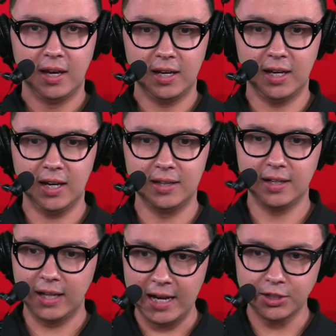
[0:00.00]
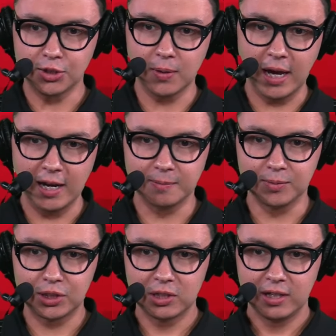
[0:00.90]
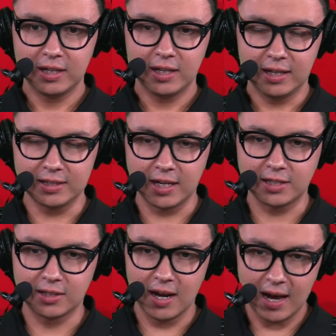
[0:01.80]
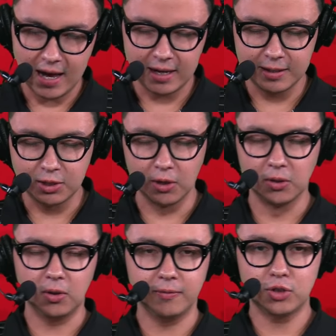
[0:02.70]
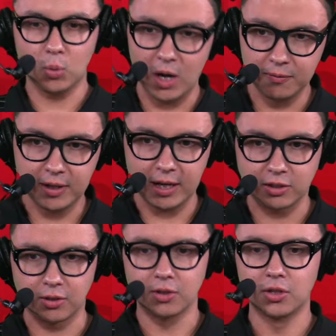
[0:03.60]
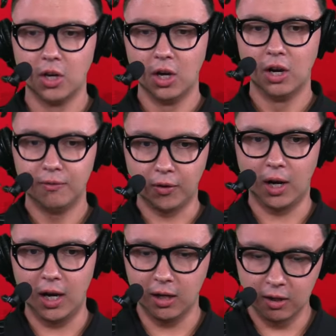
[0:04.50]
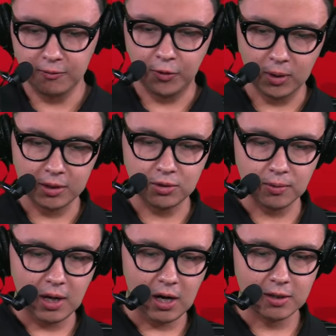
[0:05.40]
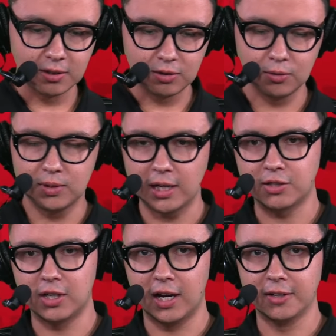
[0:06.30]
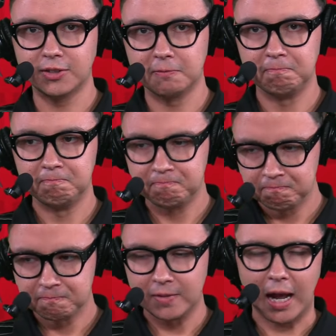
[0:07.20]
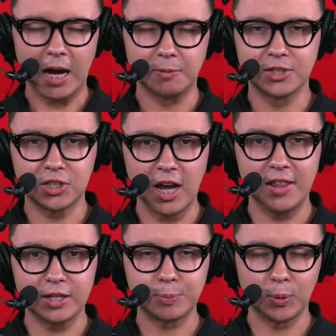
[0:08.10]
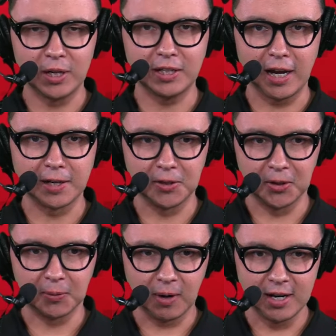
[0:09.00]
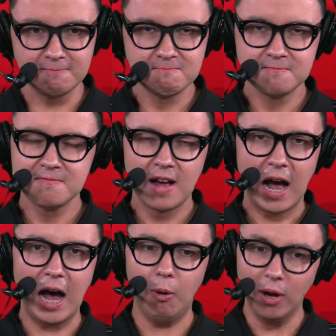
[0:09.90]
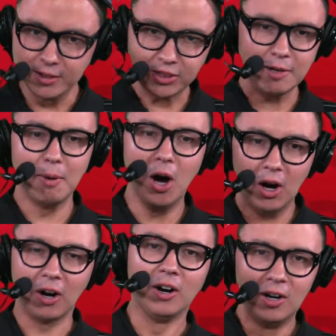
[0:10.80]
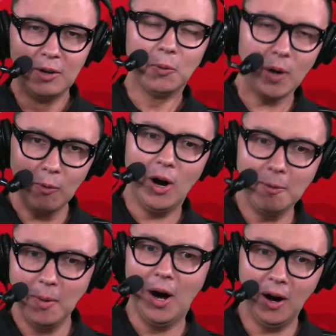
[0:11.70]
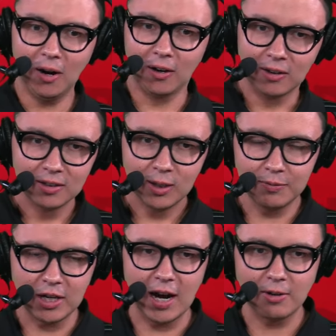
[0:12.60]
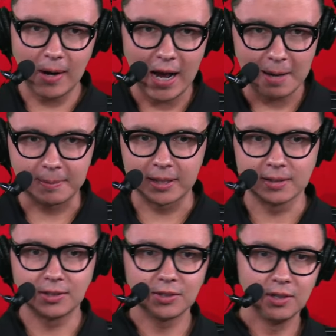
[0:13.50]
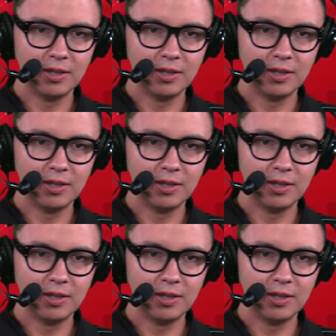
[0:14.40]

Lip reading: In the last two games, he has had a total of 12 catches for 142 yards and two touchdowns. I would say that's pretty dang good, right? I want to see more. We want more of DeAndre Hopkins.